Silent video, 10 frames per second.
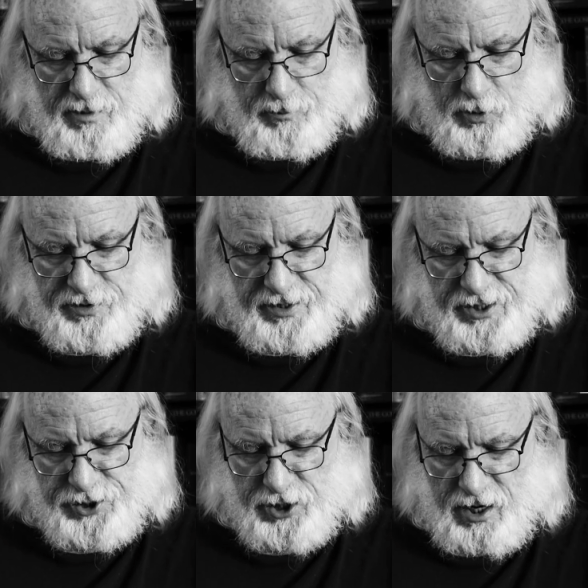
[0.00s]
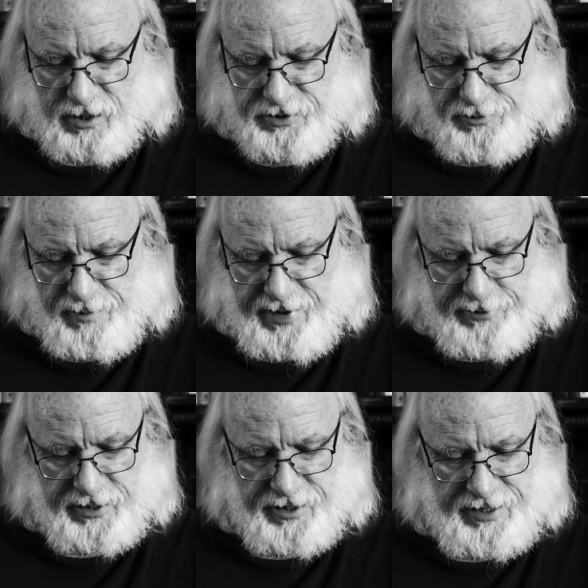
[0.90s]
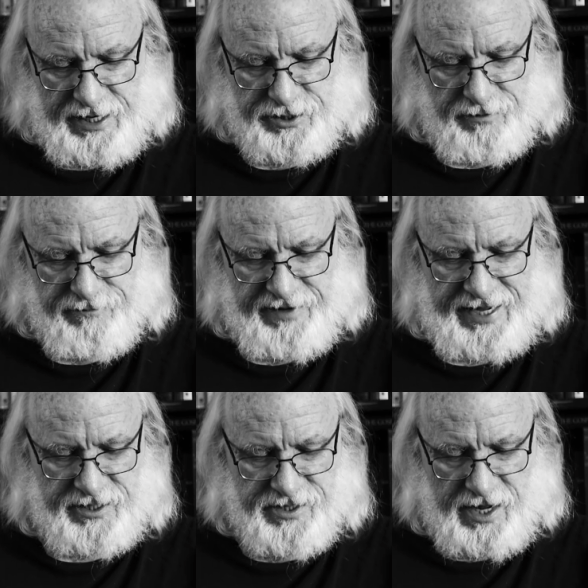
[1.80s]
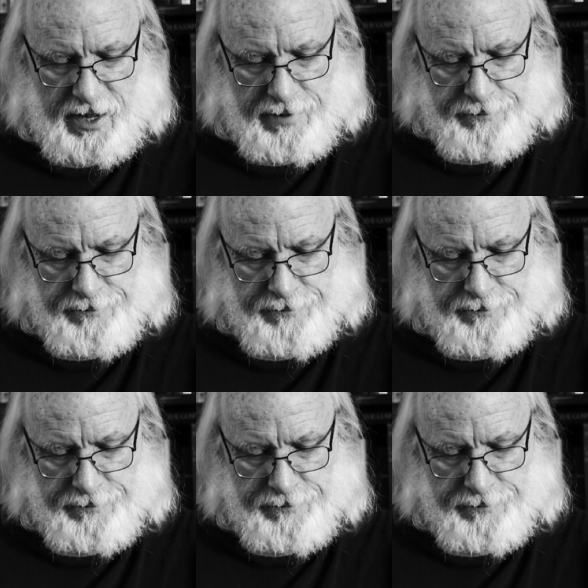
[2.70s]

more than a shock to American national vanity.